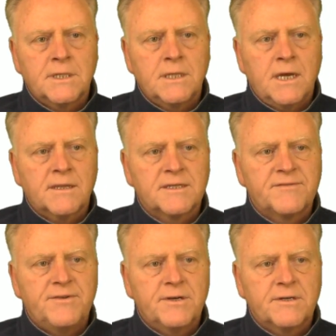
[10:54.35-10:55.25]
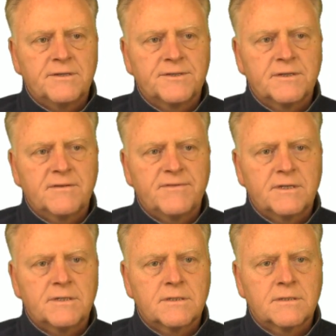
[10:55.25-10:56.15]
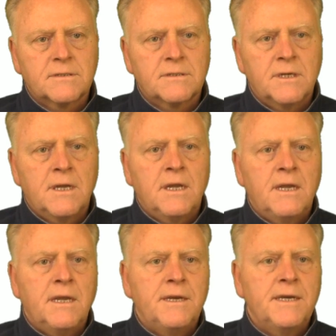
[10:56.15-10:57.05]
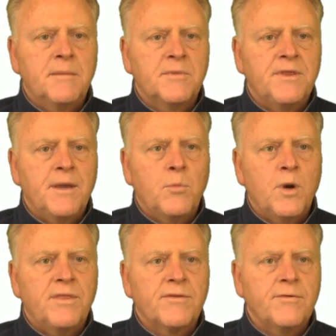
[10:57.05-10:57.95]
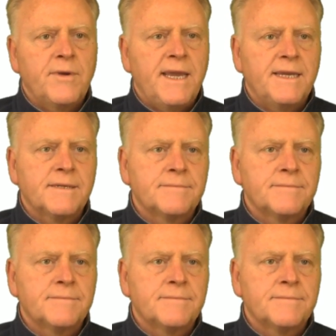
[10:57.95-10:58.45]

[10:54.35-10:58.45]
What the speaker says: along the spherical surface and numbered them 1 through 8.